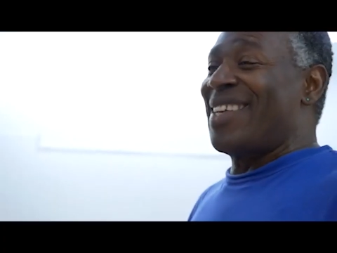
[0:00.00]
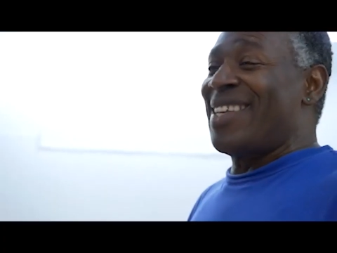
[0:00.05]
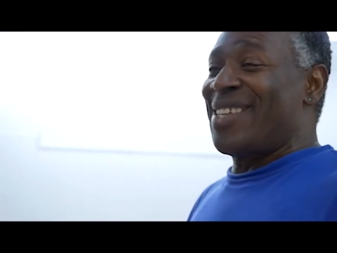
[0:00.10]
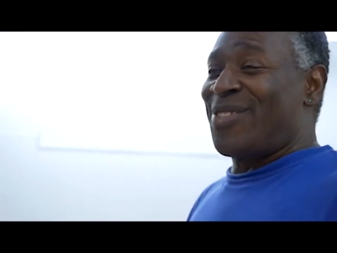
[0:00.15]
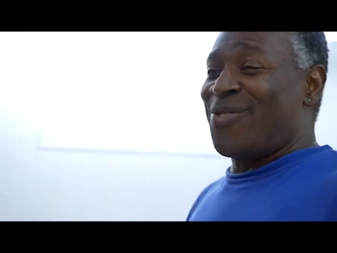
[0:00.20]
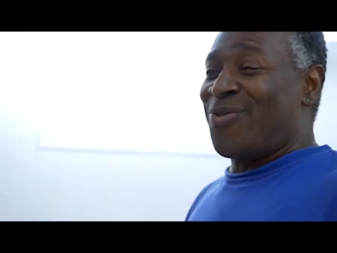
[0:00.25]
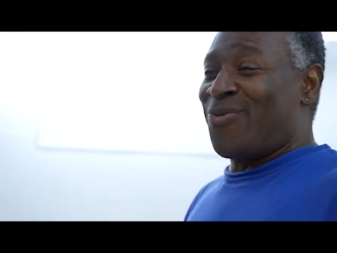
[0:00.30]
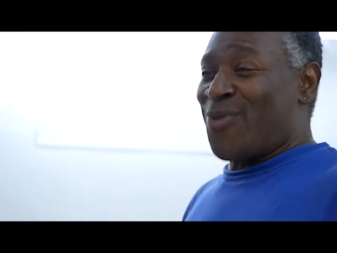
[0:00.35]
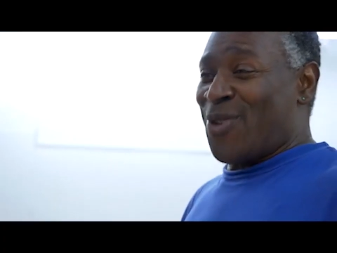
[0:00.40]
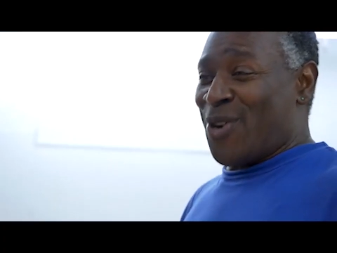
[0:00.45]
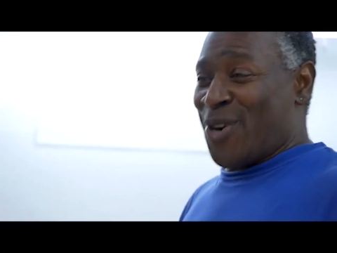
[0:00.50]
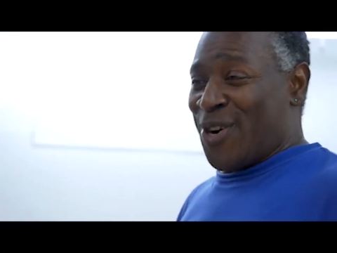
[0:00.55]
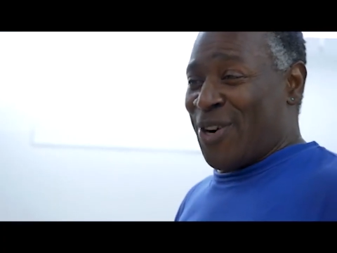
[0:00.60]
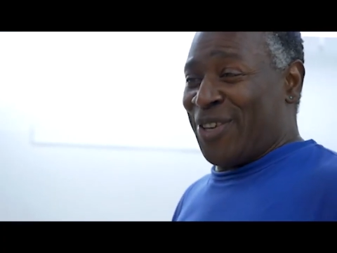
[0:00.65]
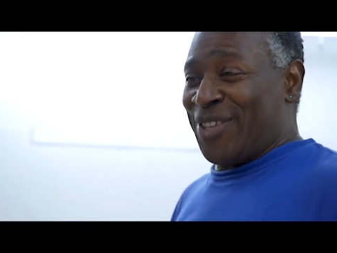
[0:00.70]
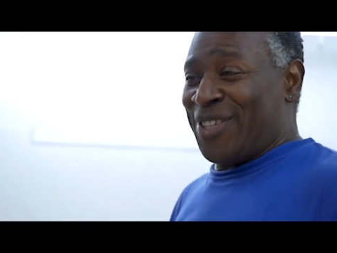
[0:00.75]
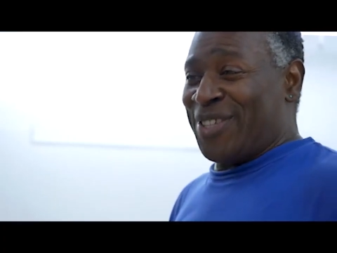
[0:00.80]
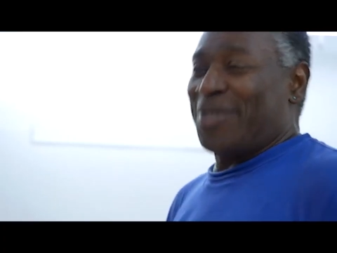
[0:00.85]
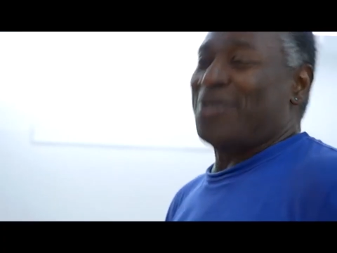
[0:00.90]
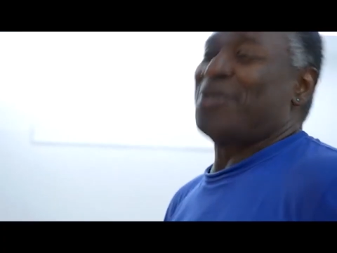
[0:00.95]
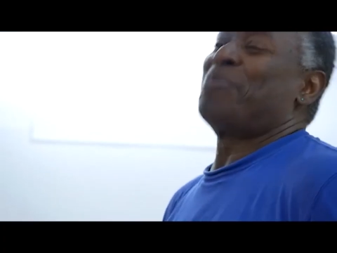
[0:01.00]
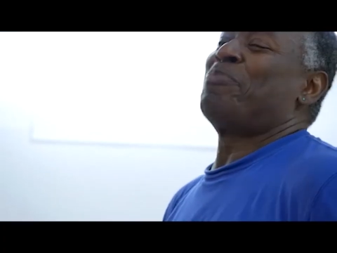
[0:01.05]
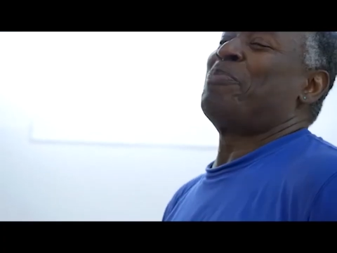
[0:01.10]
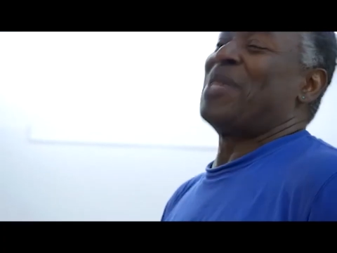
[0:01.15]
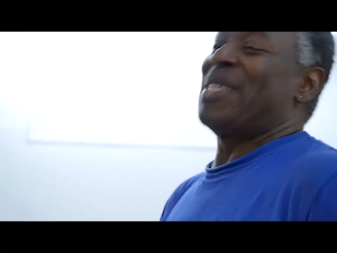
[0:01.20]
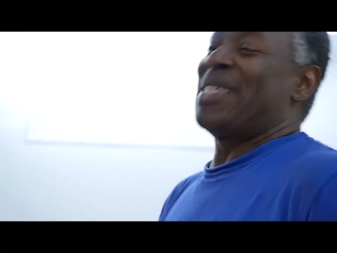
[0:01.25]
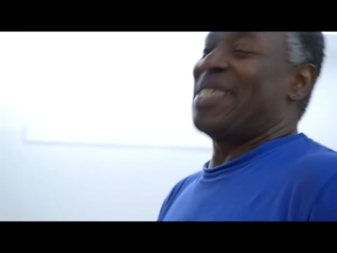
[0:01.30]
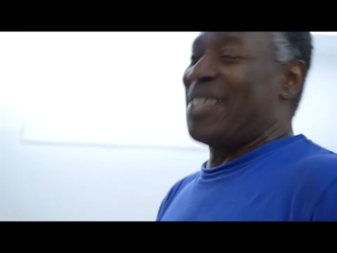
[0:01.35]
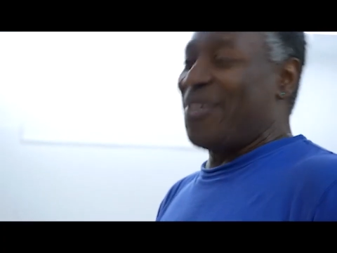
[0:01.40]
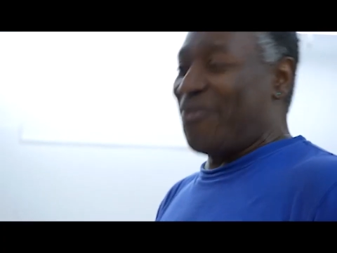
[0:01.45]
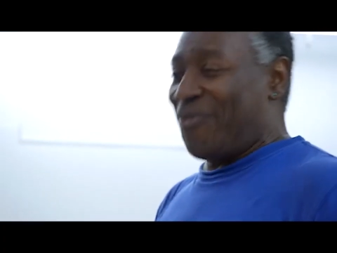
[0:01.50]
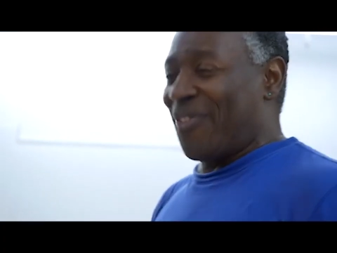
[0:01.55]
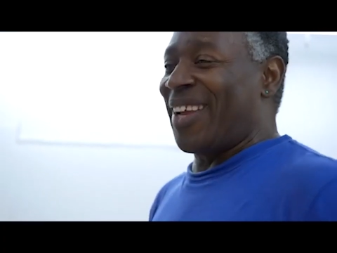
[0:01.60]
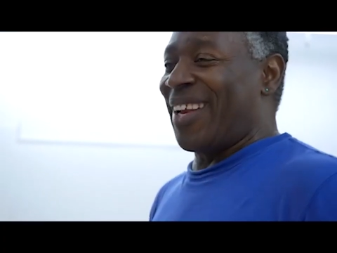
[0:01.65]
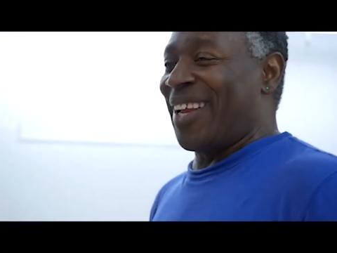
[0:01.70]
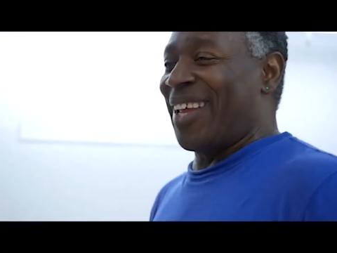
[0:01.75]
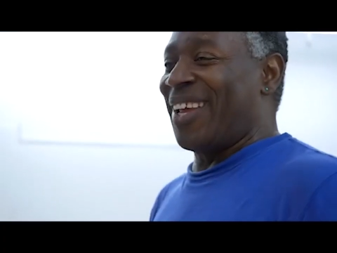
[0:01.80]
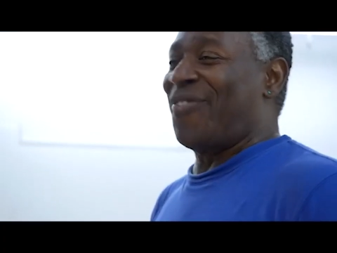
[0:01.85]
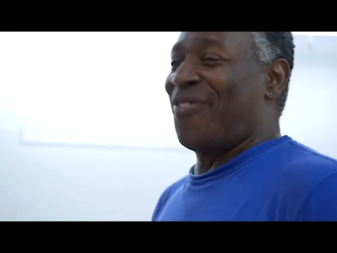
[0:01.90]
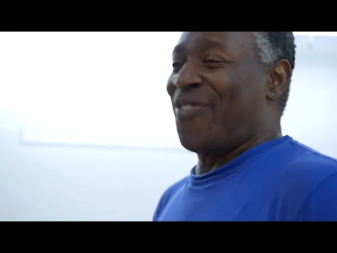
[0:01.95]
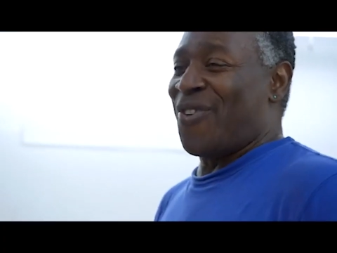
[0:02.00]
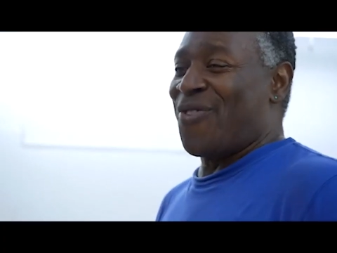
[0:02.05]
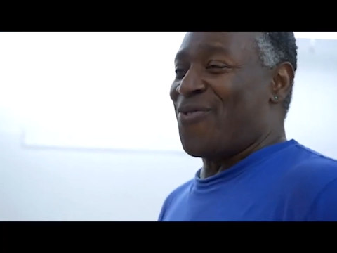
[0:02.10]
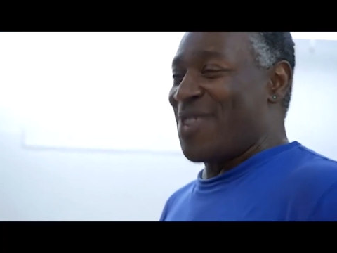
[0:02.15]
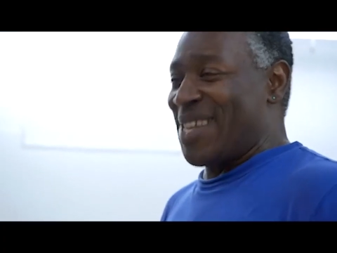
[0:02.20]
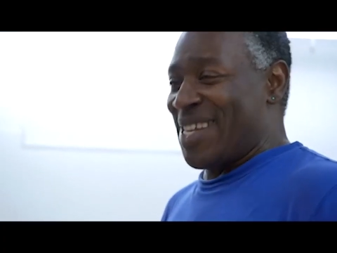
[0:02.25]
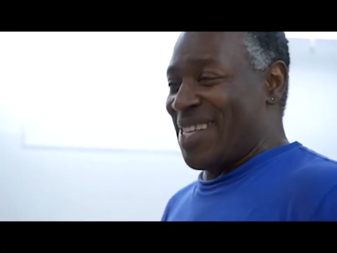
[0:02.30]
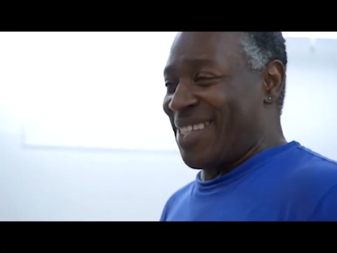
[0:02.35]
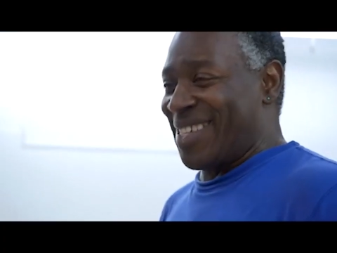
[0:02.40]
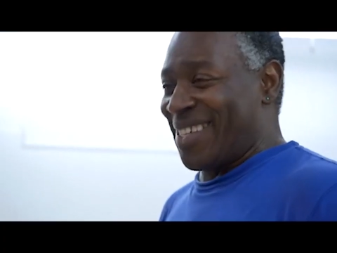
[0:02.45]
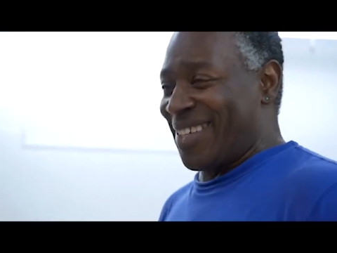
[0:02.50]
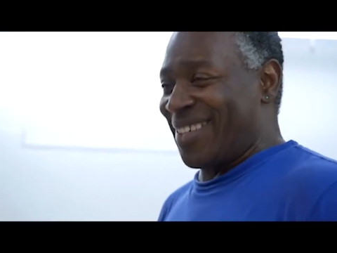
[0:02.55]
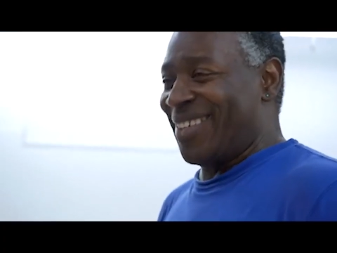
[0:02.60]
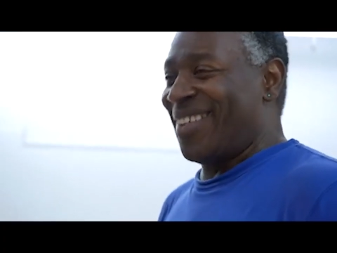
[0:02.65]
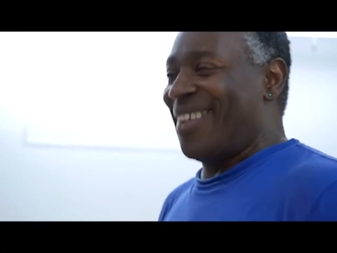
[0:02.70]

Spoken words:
This action is characterized by constant